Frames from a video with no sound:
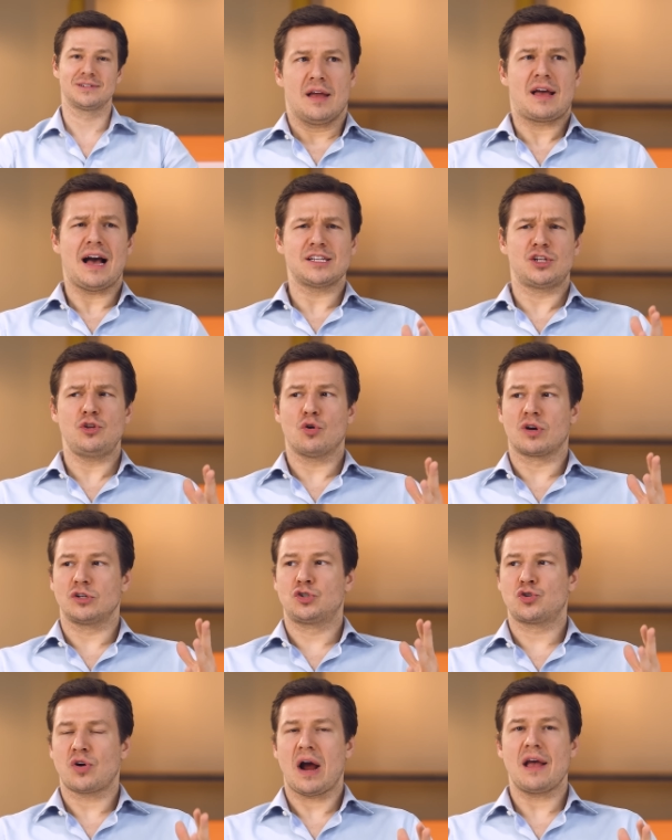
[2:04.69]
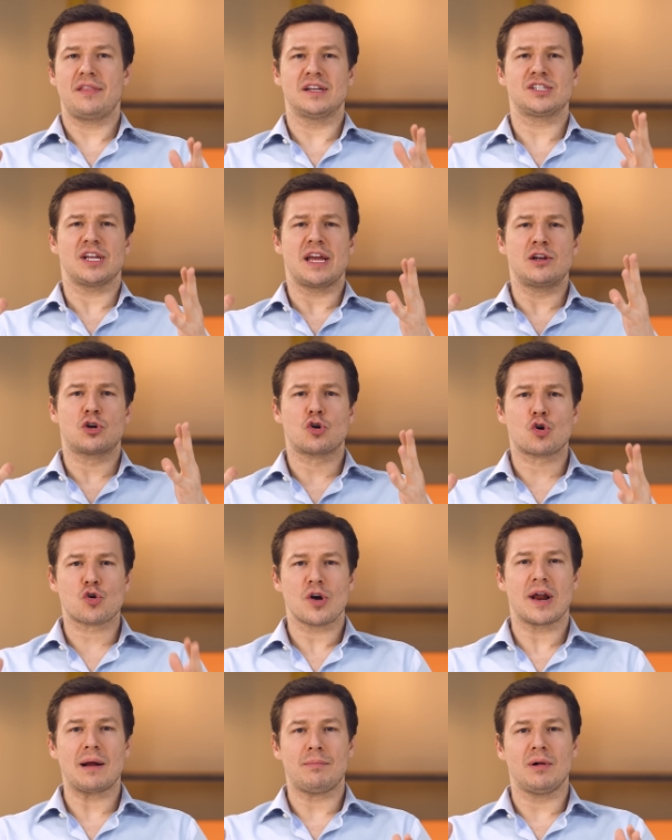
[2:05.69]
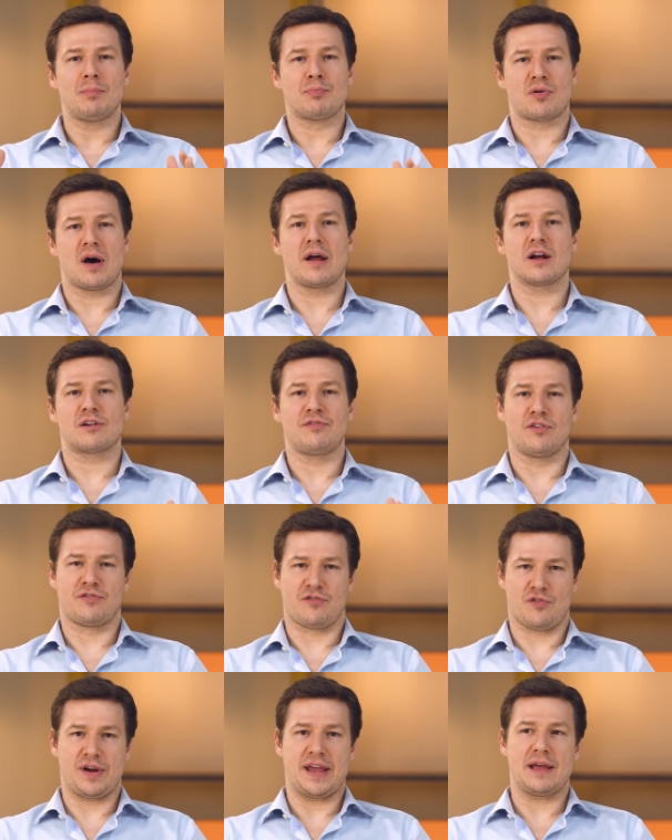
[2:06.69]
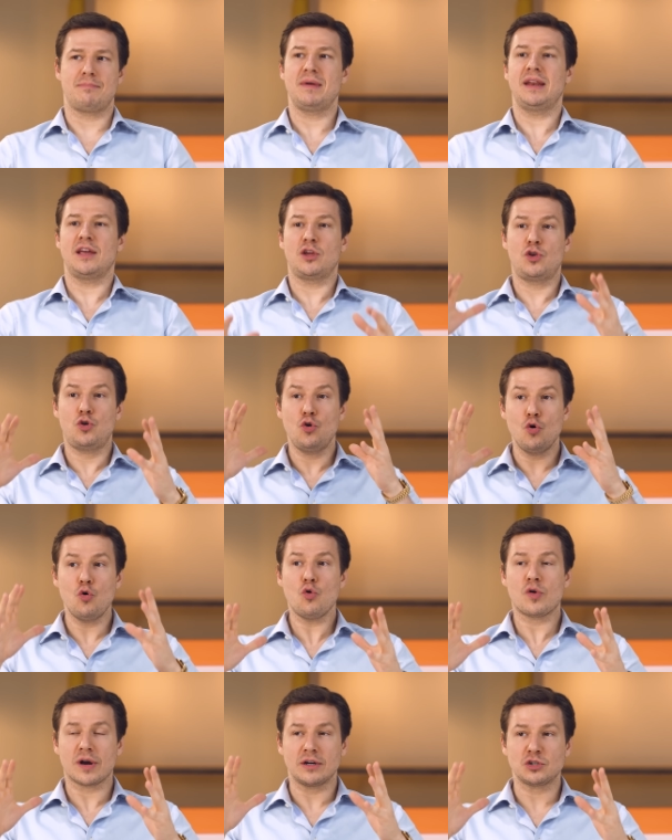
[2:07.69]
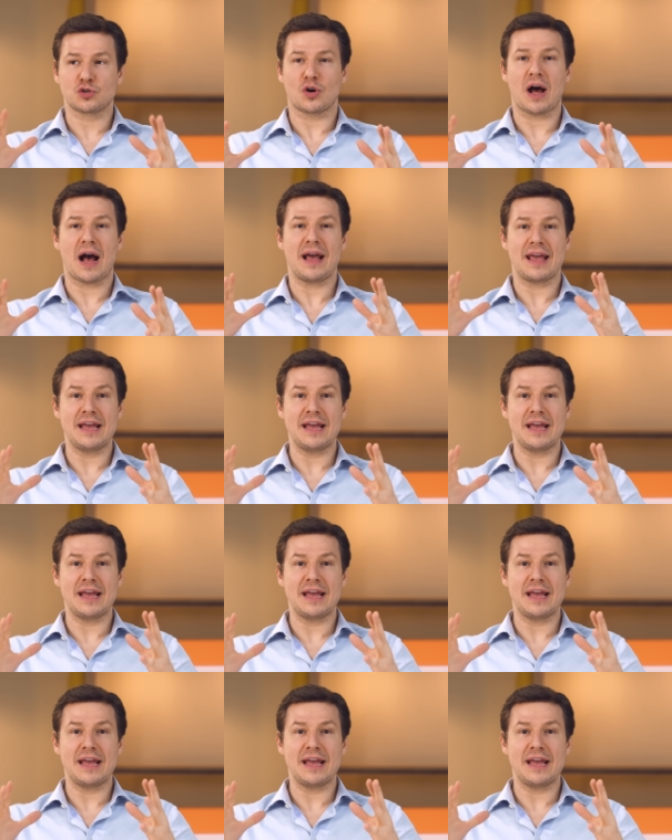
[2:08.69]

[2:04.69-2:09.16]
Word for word: Guys, and you could try this incredible product for free, meaning you can try